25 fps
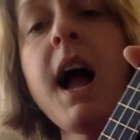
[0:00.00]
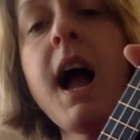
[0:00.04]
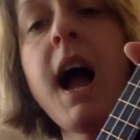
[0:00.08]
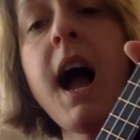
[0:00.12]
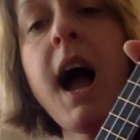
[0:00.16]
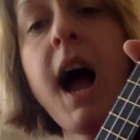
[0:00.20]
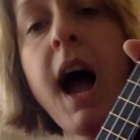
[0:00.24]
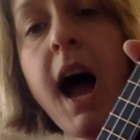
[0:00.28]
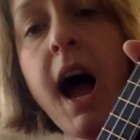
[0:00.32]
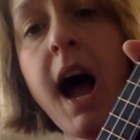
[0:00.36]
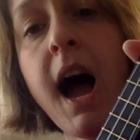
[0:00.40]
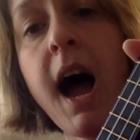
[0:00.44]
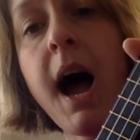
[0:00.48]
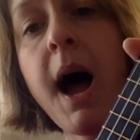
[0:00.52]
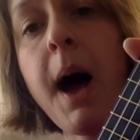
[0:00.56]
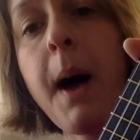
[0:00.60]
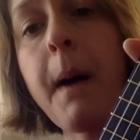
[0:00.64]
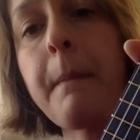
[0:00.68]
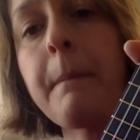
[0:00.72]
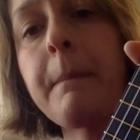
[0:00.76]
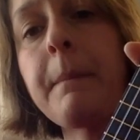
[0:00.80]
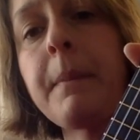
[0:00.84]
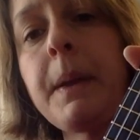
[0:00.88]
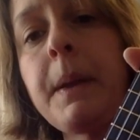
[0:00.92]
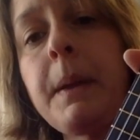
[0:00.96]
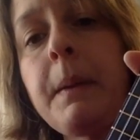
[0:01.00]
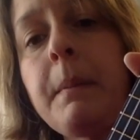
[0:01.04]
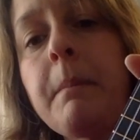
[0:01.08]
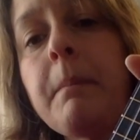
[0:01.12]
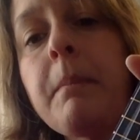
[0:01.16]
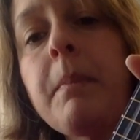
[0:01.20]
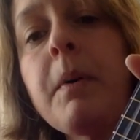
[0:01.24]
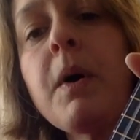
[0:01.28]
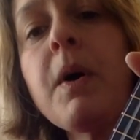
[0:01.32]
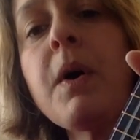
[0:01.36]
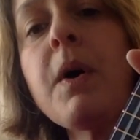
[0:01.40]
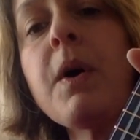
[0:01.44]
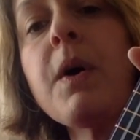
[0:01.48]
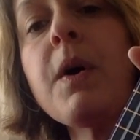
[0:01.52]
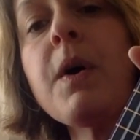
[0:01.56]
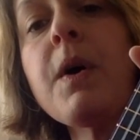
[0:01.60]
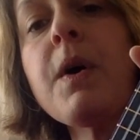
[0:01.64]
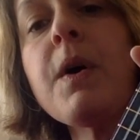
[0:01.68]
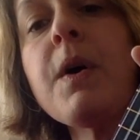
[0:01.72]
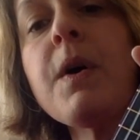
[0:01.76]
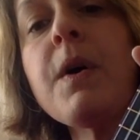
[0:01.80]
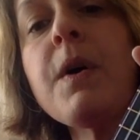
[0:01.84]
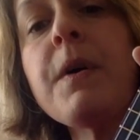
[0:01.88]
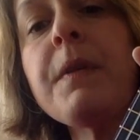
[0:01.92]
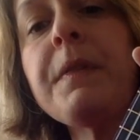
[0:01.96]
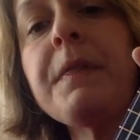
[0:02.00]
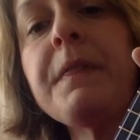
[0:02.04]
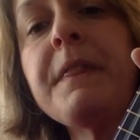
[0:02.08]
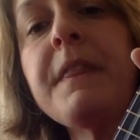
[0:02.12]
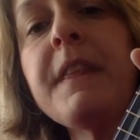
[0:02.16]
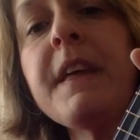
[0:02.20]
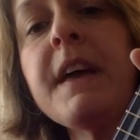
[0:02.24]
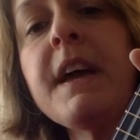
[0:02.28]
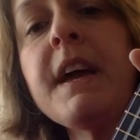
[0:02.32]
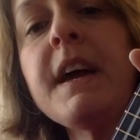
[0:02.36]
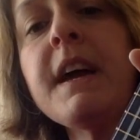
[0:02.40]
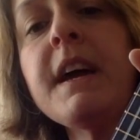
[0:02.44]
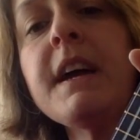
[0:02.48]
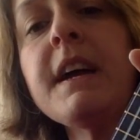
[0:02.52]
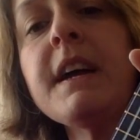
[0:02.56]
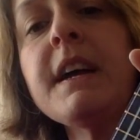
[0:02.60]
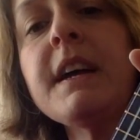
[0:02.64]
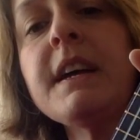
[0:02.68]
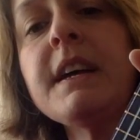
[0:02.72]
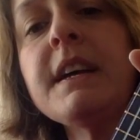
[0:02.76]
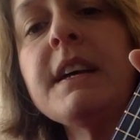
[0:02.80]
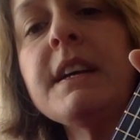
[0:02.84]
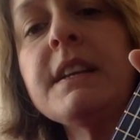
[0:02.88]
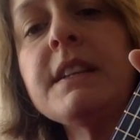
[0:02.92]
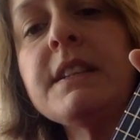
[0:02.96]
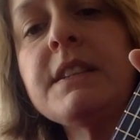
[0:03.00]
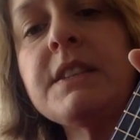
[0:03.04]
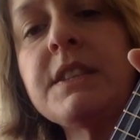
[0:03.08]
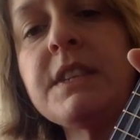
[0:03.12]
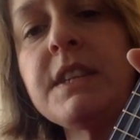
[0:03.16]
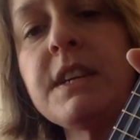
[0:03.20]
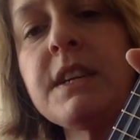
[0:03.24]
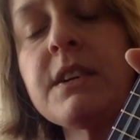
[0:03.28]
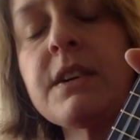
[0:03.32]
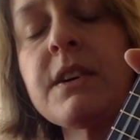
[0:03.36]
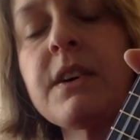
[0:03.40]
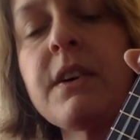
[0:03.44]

Happy birthday, dear.